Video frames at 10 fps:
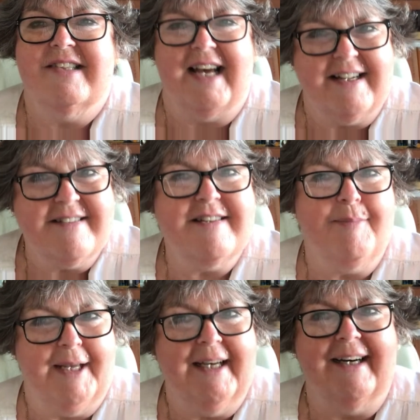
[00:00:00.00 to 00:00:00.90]
That's
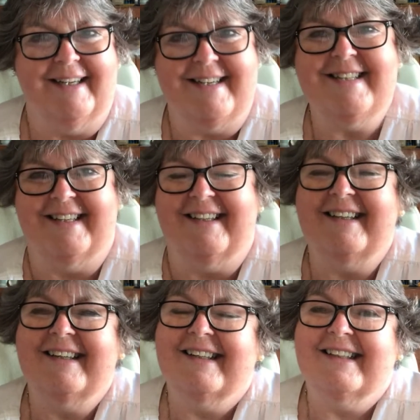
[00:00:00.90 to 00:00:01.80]
a bit harder.
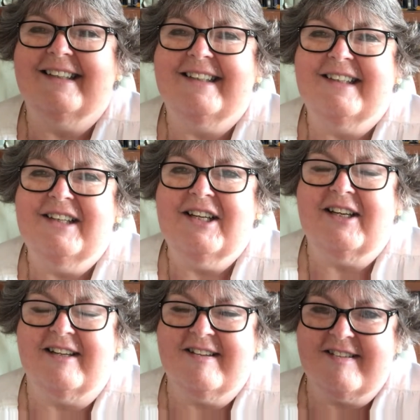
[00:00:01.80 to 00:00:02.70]

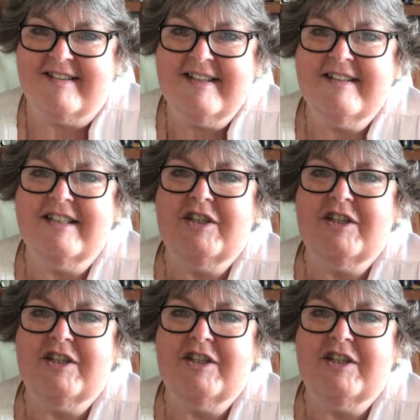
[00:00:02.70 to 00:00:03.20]
Consider